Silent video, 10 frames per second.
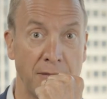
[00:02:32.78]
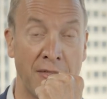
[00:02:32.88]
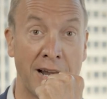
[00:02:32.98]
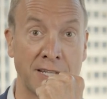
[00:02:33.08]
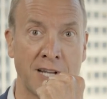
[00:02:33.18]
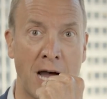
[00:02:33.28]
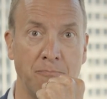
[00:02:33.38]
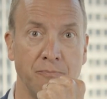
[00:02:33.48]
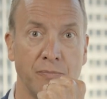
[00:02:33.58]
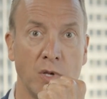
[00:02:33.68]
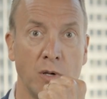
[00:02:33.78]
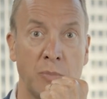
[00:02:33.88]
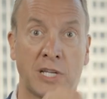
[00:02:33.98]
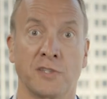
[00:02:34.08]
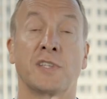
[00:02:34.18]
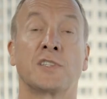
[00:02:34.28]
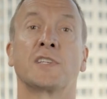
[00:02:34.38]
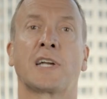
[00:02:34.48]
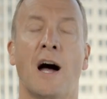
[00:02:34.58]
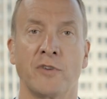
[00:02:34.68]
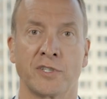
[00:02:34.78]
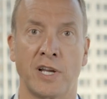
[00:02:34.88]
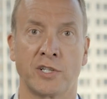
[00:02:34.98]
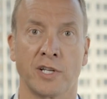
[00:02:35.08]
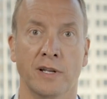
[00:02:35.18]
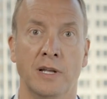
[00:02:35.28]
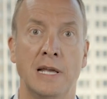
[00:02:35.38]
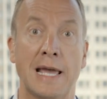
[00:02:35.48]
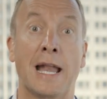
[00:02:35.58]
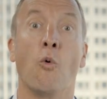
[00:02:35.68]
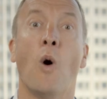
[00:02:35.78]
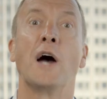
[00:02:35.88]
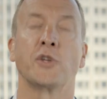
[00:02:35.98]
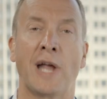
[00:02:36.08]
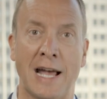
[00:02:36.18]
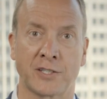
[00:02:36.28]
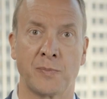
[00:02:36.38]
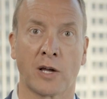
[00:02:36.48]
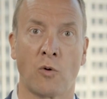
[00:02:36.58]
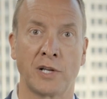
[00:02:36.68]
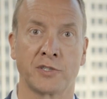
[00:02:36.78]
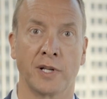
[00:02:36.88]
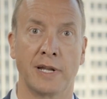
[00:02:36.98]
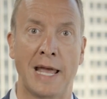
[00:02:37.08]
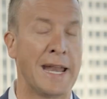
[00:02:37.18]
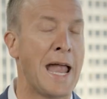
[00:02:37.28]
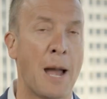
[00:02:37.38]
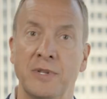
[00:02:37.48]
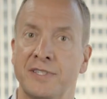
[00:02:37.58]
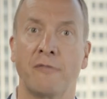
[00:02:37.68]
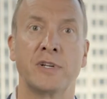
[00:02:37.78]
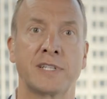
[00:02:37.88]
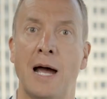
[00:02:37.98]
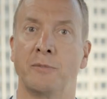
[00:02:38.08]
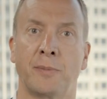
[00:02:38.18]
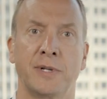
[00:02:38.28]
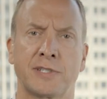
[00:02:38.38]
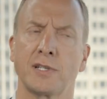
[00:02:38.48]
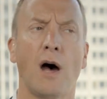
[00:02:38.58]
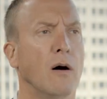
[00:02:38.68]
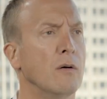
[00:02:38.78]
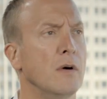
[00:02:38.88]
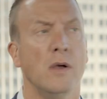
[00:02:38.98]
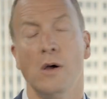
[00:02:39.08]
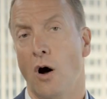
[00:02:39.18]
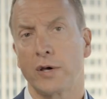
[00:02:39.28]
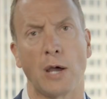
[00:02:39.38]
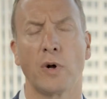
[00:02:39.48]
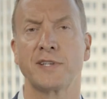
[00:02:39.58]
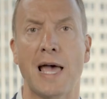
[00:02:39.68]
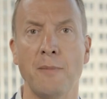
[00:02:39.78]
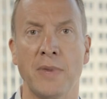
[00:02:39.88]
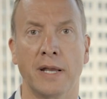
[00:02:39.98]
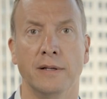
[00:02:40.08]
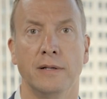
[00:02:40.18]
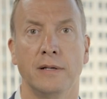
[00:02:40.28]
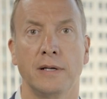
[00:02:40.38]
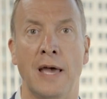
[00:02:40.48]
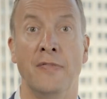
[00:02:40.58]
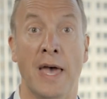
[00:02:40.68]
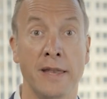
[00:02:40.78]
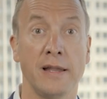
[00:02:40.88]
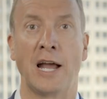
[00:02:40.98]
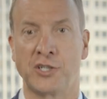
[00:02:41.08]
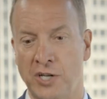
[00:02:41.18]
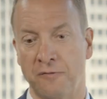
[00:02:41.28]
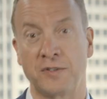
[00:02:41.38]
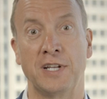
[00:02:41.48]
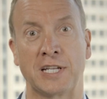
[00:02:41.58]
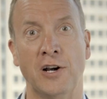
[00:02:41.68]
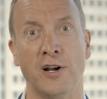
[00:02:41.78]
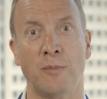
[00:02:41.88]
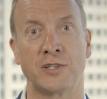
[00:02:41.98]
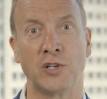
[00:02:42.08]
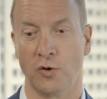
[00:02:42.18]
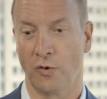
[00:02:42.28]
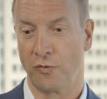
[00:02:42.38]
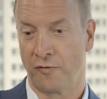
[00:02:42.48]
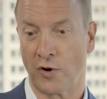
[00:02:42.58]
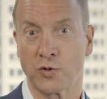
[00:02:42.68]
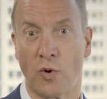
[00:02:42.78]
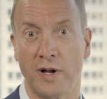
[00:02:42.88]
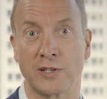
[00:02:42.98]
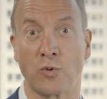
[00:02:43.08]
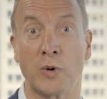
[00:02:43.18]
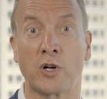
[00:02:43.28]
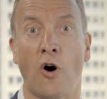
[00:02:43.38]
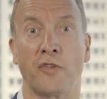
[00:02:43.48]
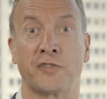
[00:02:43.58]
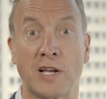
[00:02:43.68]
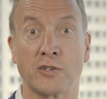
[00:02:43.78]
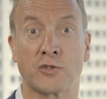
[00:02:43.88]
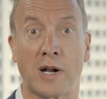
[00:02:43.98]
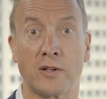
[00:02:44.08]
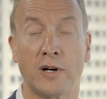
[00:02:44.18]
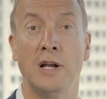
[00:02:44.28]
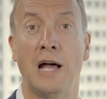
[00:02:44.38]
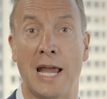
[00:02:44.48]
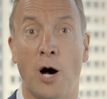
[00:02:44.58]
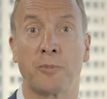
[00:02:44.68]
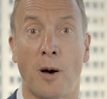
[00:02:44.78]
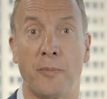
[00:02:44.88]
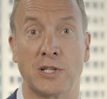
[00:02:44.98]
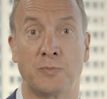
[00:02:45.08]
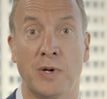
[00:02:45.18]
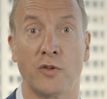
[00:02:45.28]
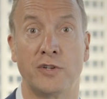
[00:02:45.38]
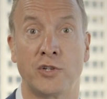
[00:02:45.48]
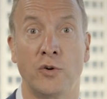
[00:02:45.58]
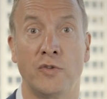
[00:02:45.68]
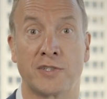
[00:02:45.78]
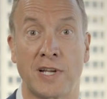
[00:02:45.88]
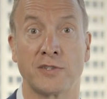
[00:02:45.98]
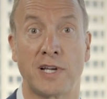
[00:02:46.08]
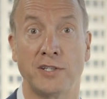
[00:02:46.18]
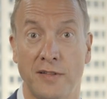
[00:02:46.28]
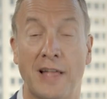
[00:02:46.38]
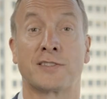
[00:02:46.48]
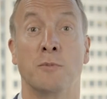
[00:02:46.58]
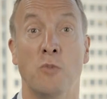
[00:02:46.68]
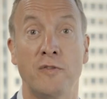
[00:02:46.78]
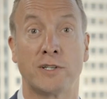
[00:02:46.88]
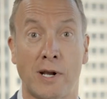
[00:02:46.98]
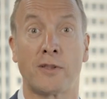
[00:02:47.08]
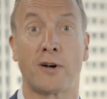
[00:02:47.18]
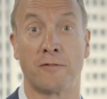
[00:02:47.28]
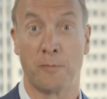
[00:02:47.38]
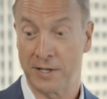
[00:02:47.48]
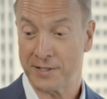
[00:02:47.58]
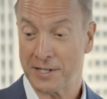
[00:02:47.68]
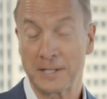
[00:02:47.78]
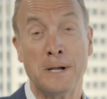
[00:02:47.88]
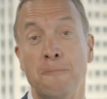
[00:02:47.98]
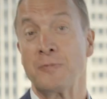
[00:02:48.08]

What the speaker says: And then I stop, because this is a conversation and I want you to ask me a question. And it happens every time. Somebody says, oh, okay, what does that mean? And then I shift into gear number 2. First one is what we call the sales trailer. I help companies build and tune their sales engine. That's the movie trailer of your business.